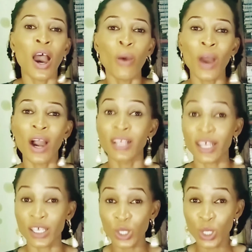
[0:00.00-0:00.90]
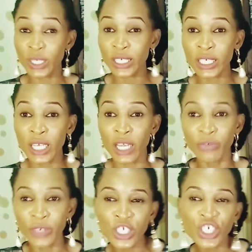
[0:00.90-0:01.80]
while I studied
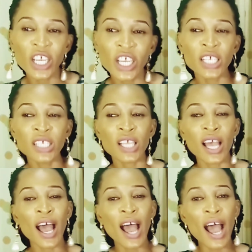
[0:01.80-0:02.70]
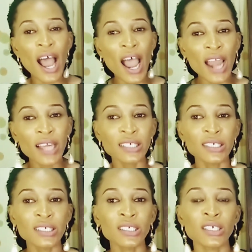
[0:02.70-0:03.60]
Ephesians
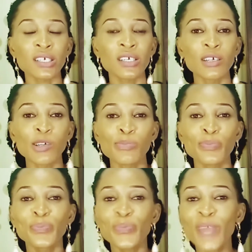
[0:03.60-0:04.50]
and um,